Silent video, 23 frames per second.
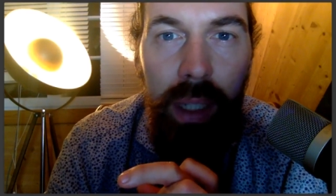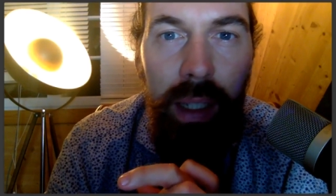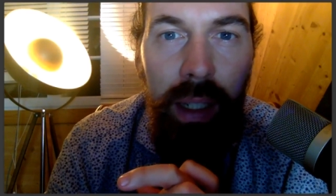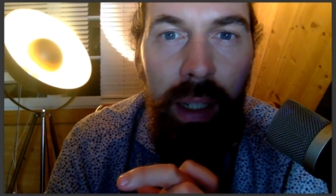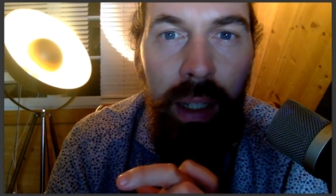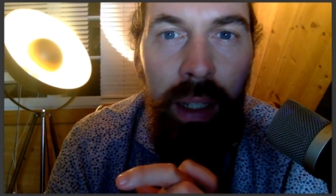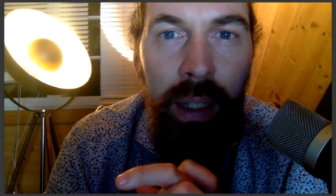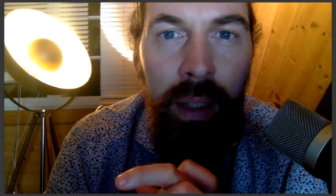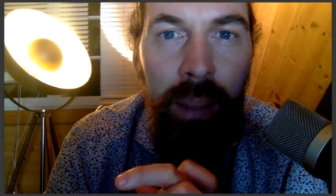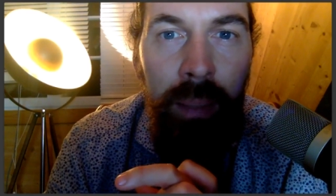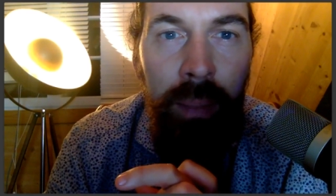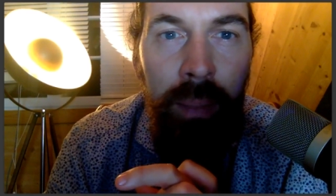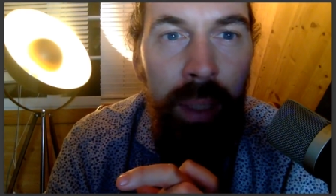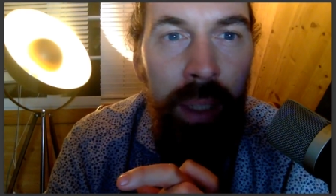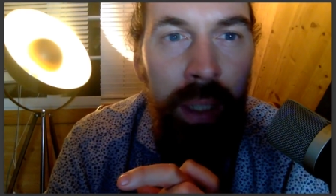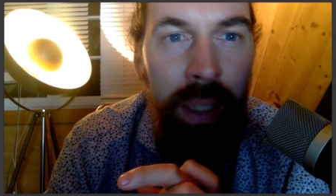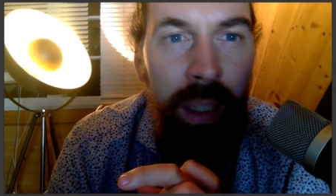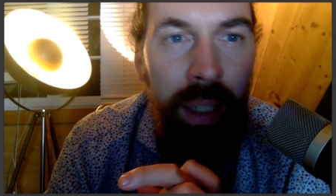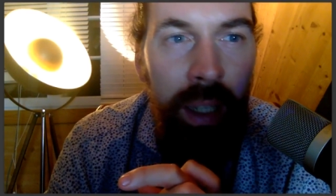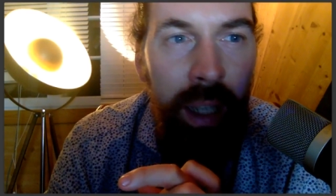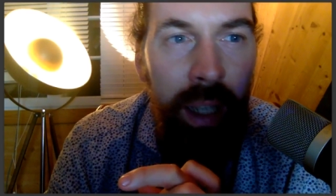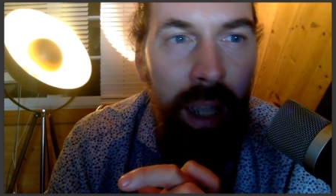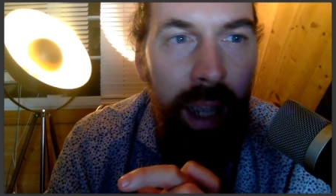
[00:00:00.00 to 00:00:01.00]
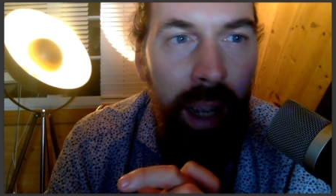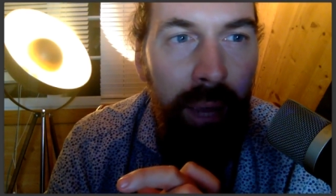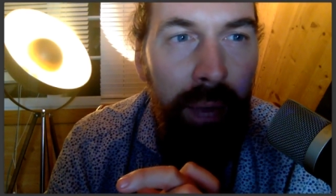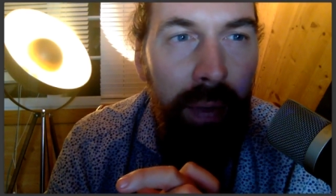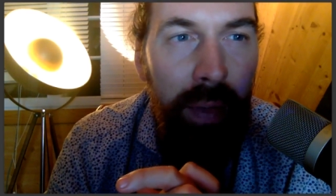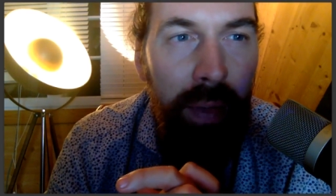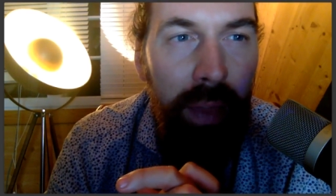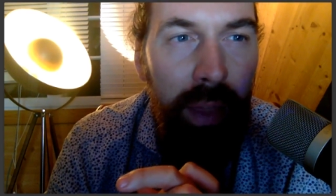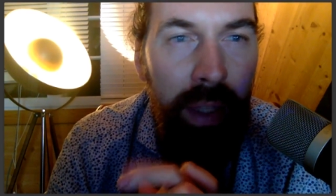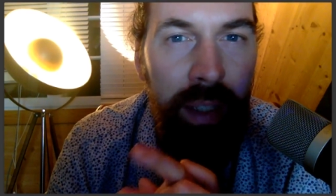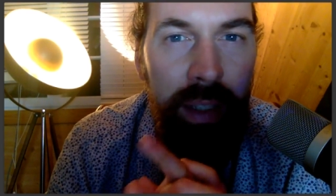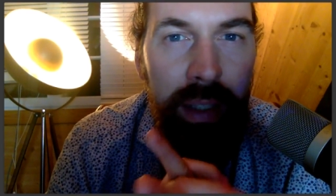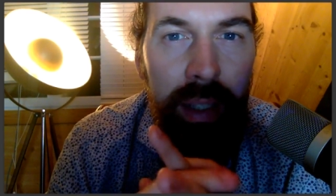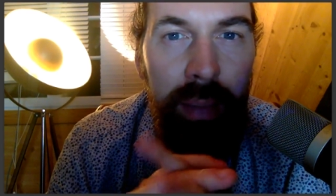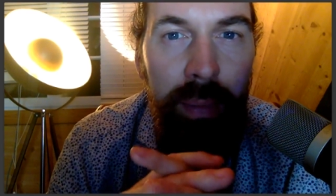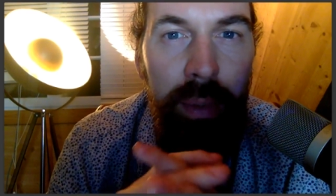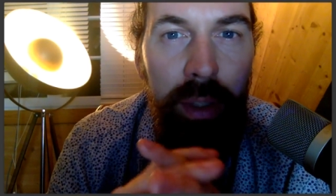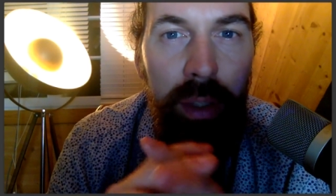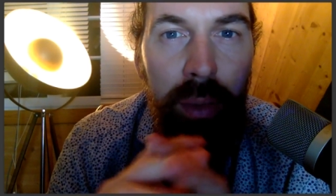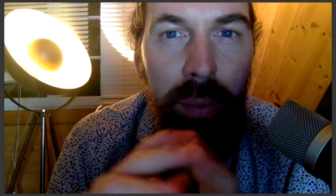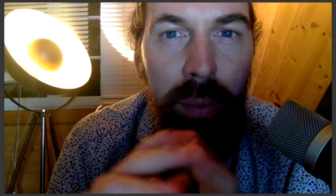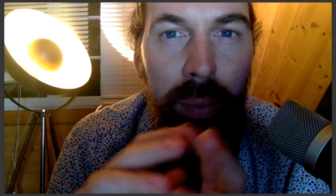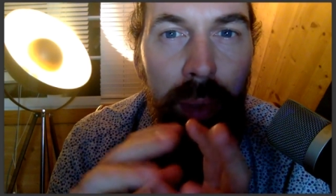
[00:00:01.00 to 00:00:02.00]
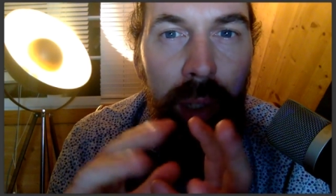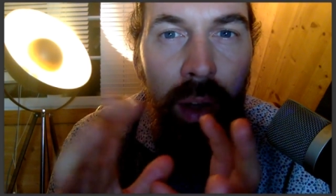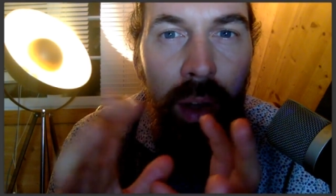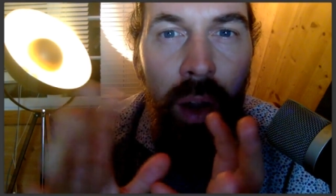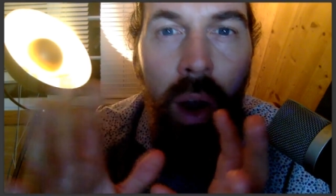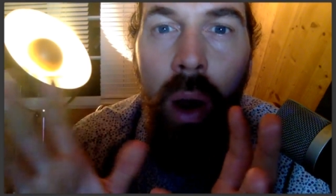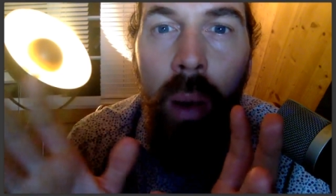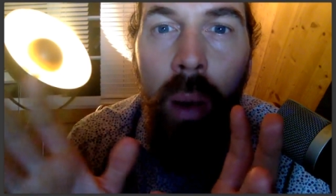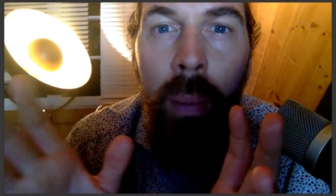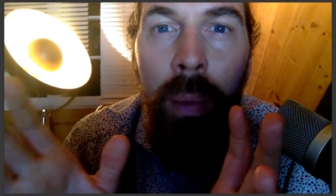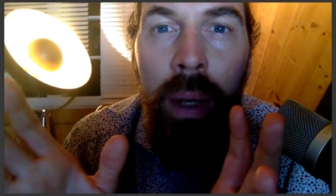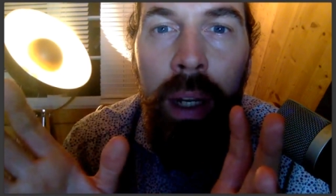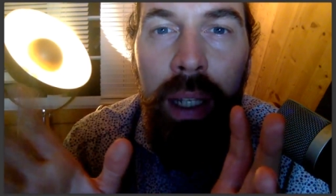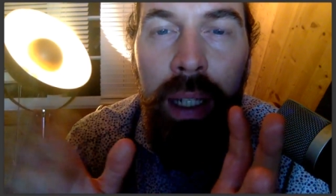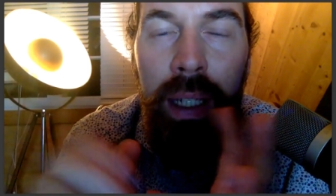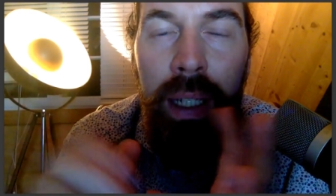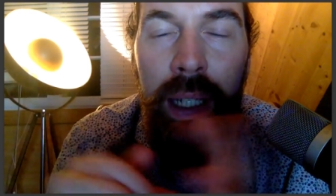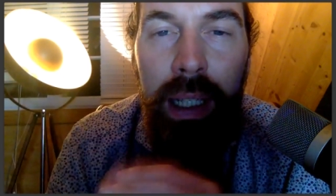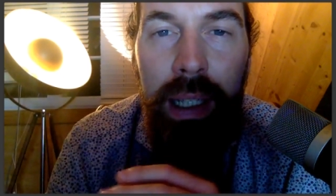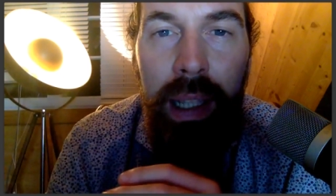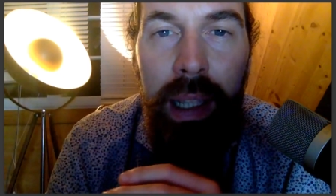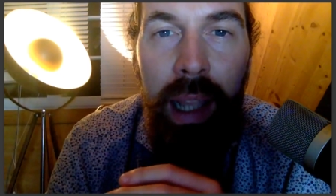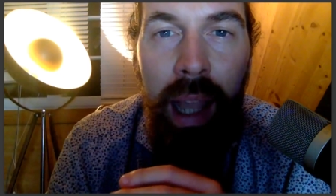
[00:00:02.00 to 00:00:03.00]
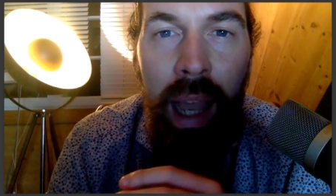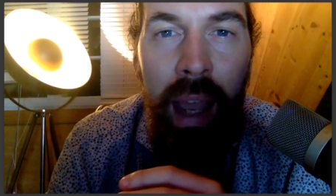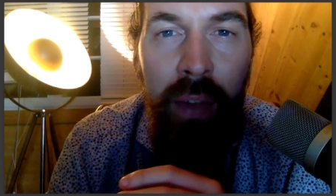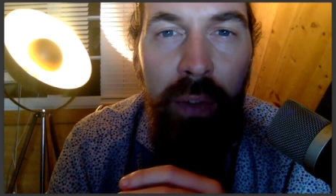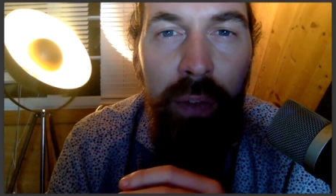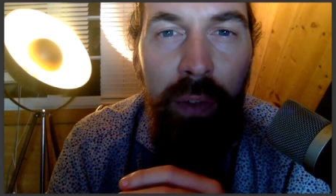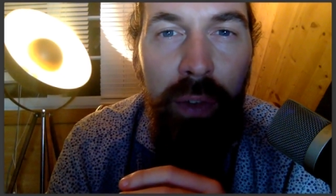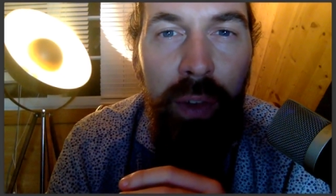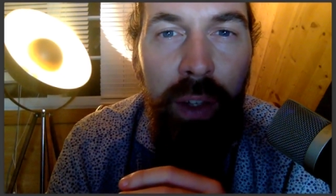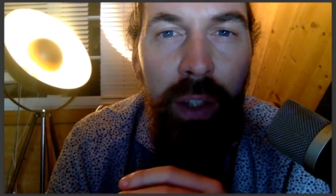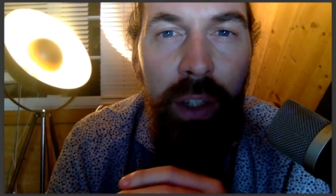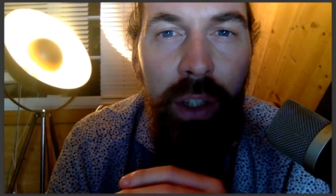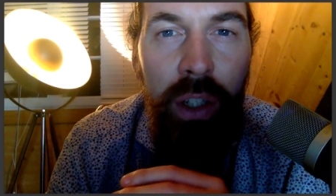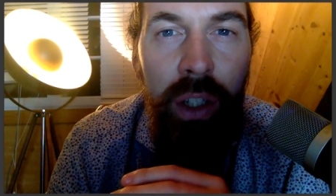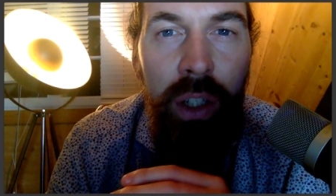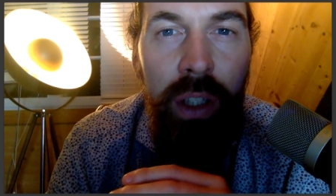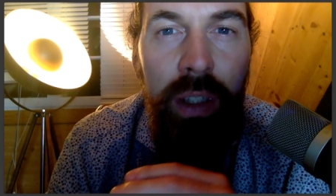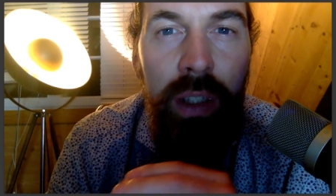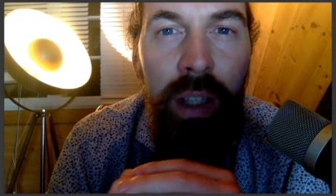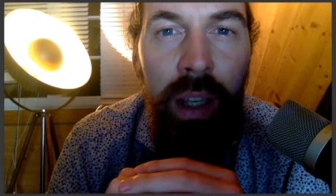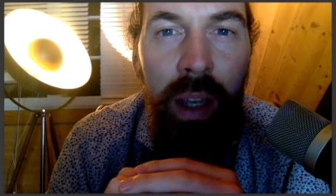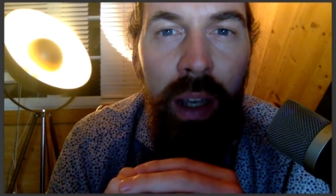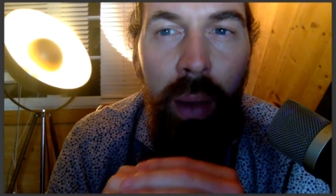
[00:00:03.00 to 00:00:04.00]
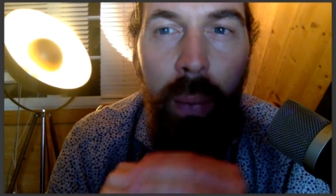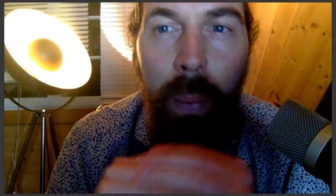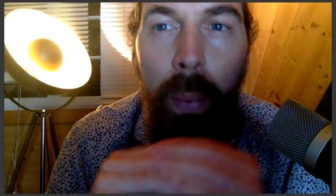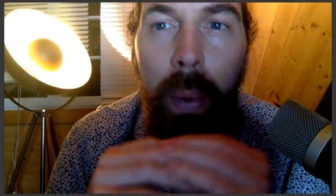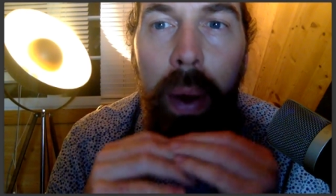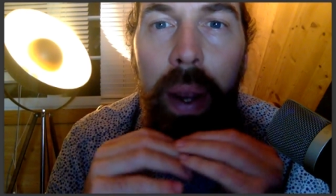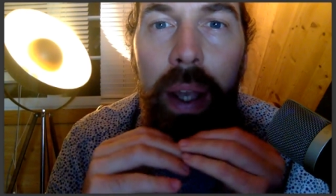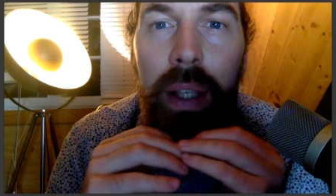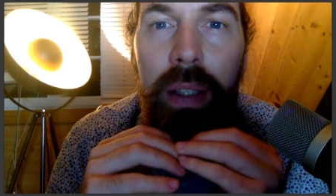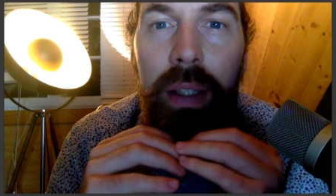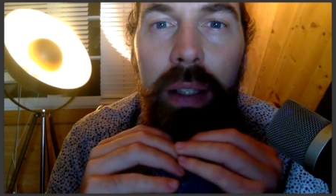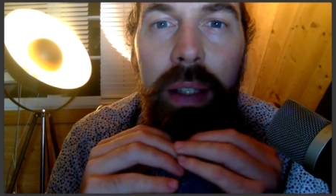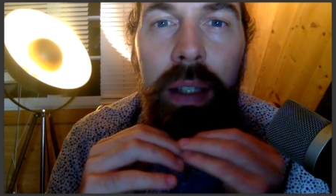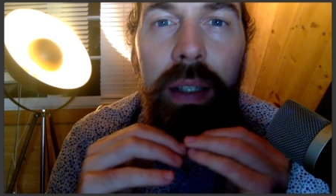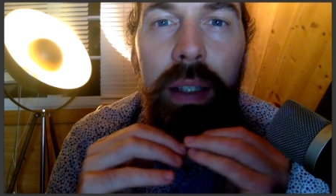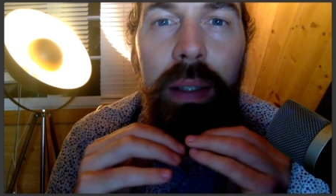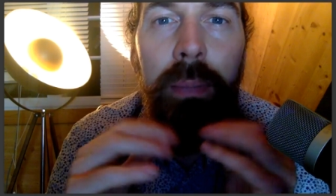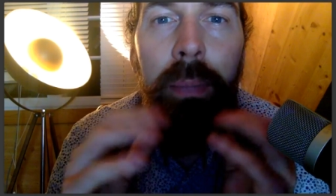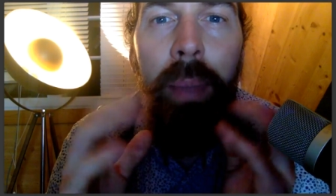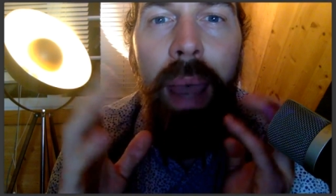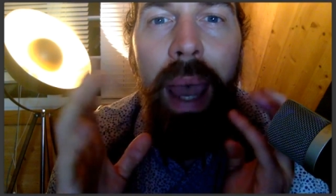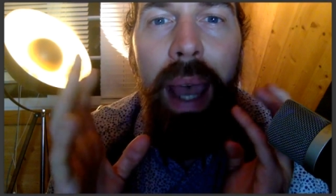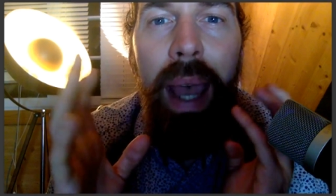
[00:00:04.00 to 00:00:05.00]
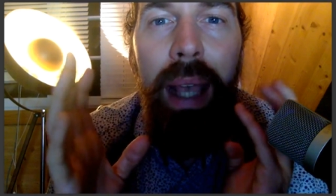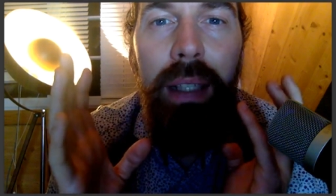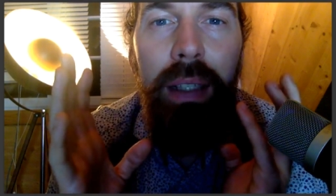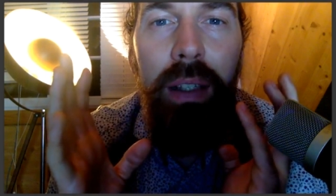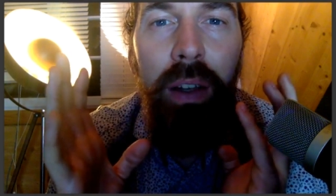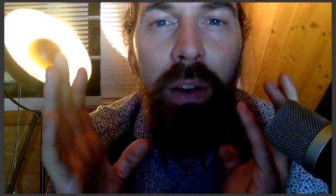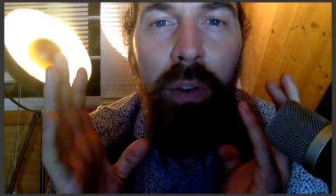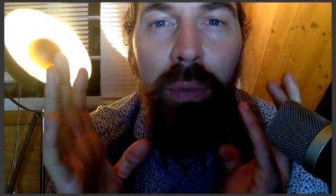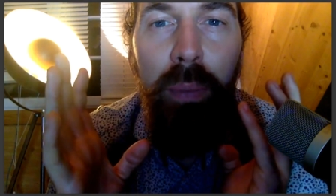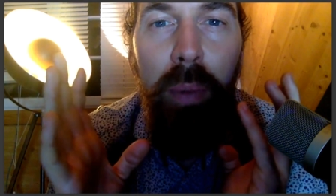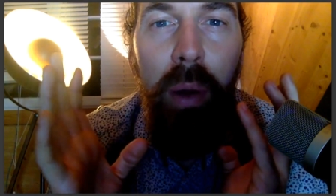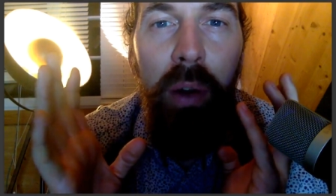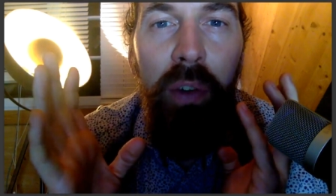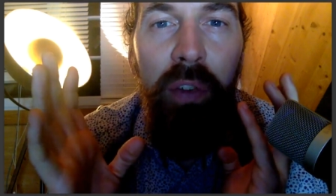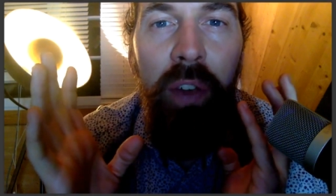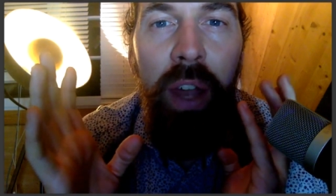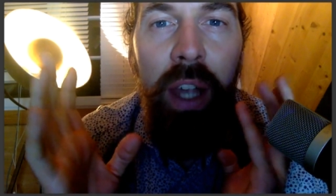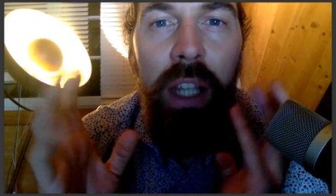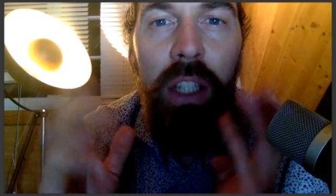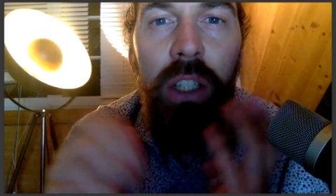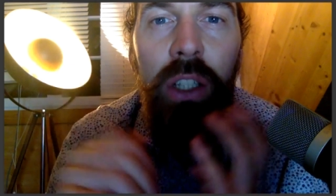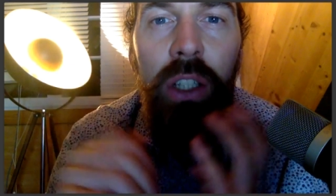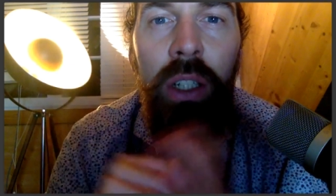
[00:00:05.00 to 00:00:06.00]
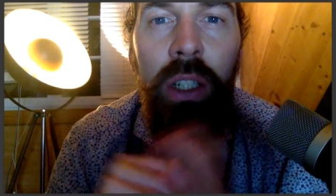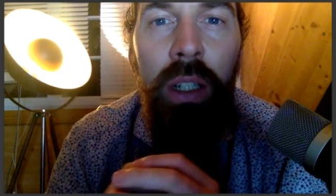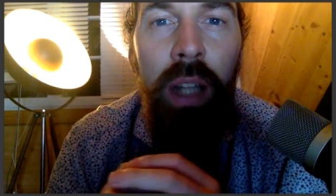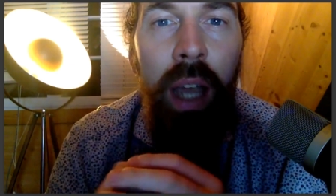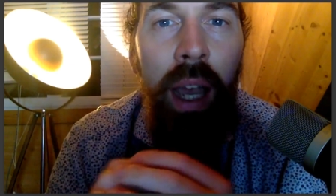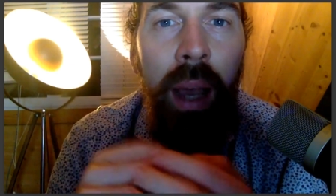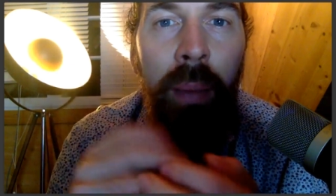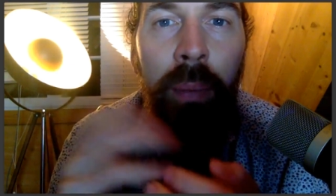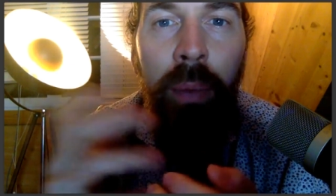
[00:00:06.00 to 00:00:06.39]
Um, Everything seems to be normal in his life. He just wears this mask of perfection.